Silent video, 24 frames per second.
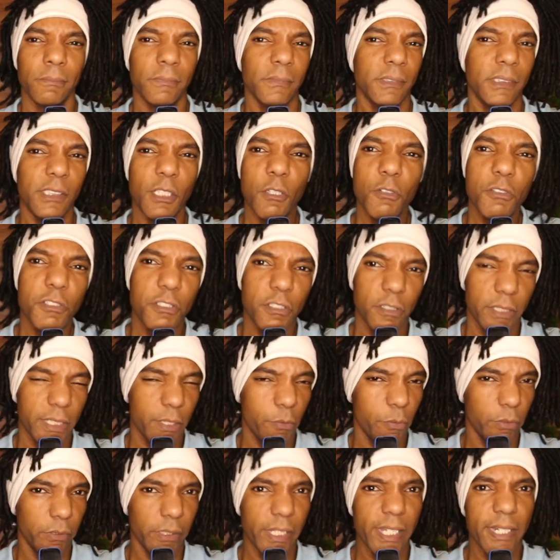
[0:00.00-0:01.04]

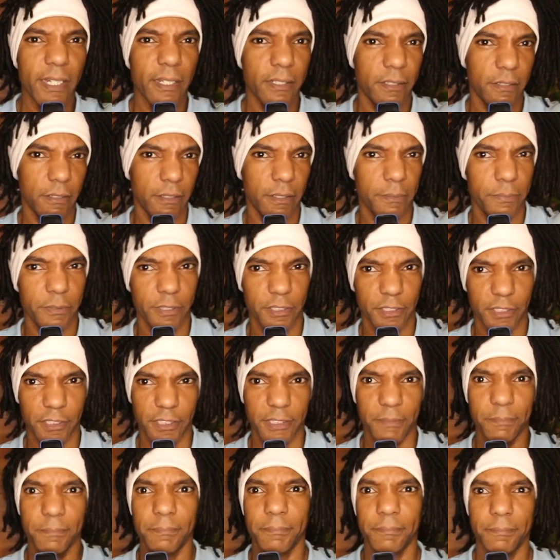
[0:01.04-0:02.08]
Usually related to the
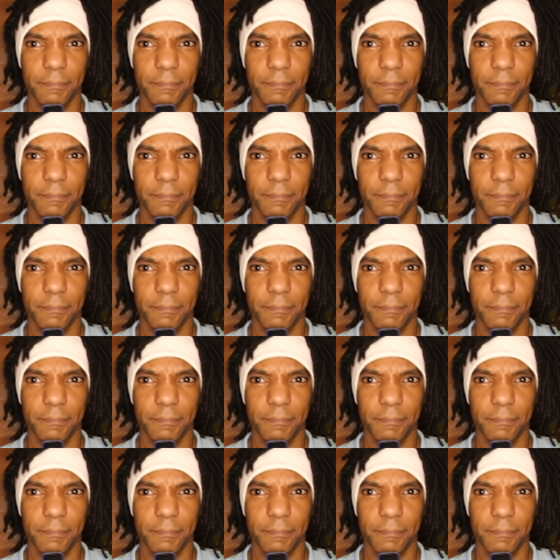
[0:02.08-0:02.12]
pussy.